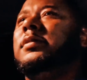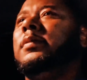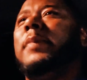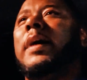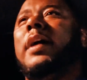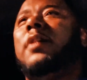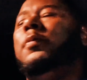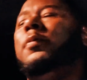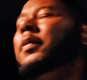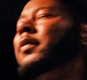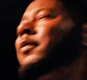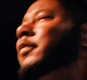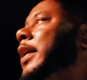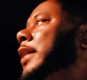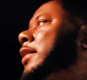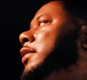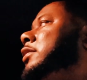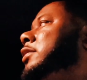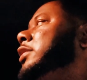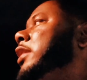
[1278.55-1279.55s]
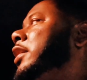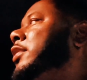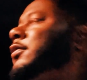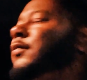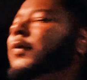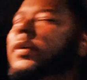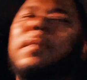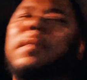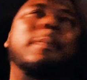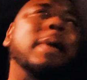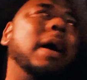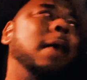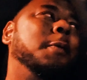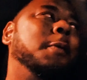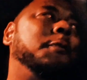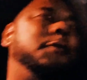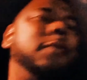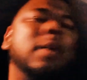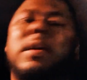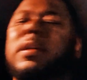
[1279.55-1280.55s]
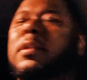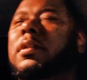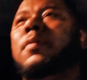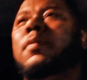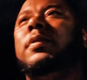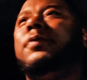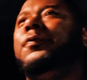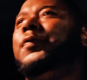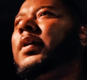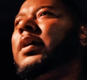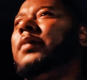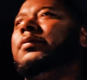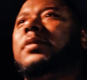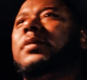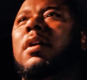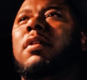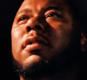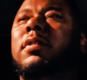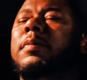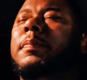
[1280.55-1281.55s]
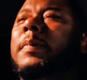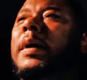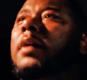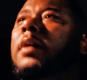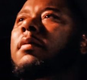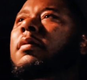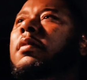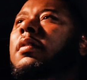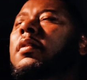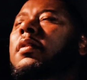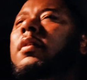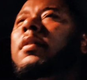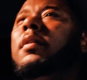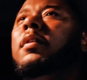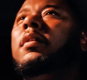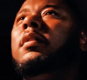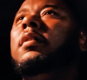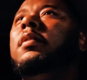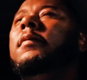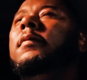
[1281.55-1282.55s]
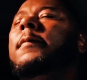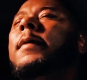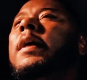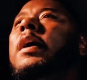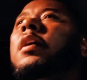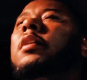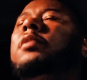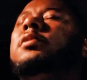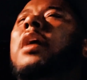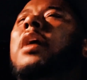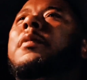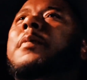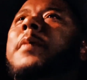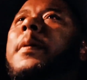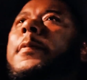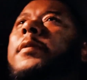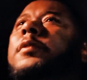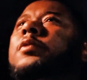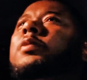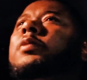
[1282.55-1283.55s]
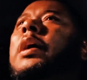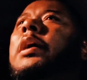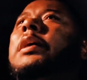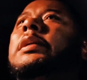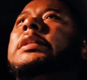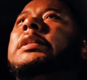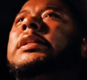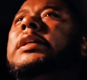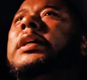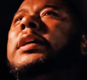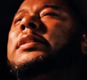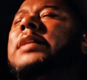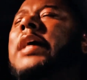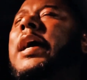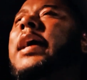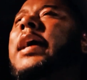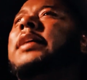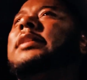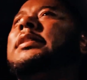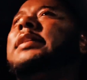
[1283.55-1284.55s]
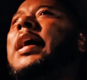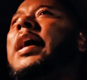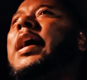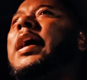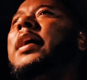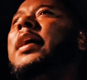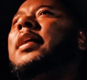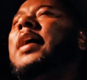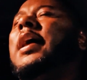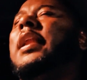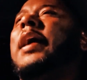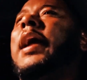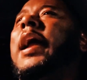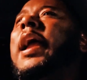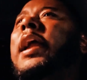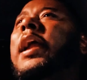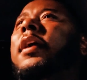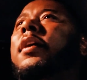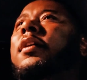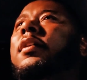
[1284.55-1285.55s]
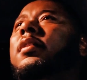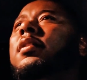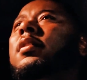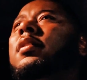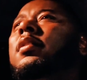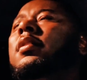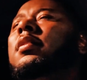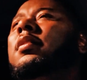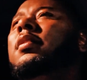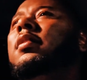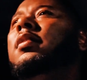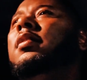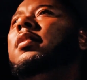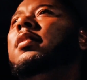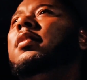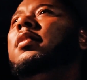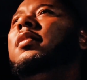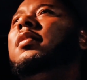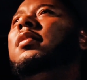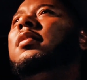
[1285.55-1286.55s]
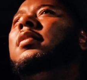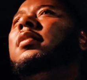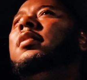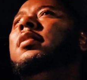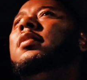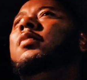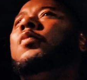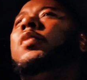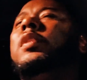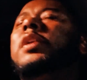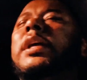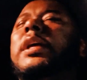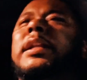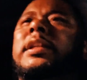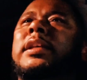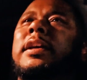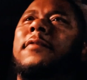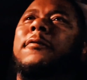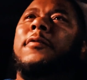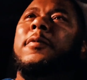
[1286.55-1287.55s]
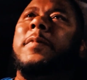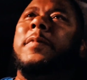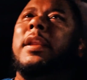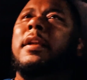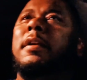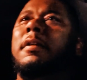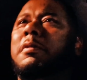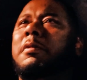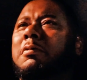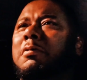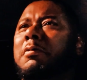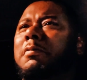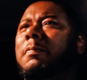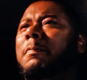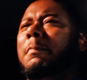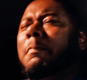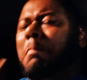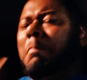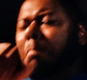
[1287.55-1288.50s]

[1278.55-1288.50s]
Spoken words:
Somebody who been raised in church and read the Bible fucking know what the fuck I'm talking about. So I remember 2006, I asked God out of anger, what do you intend for me to do?